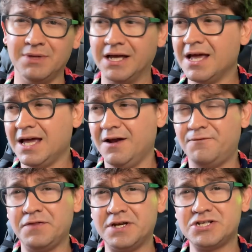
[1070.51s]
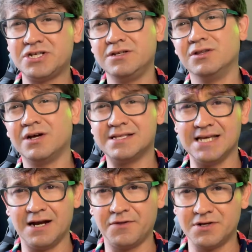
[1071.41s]
Like in 5th edition, look at
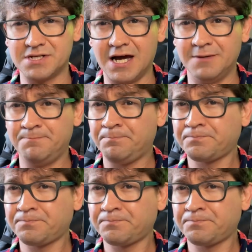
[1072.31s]
Xanathar's Guide.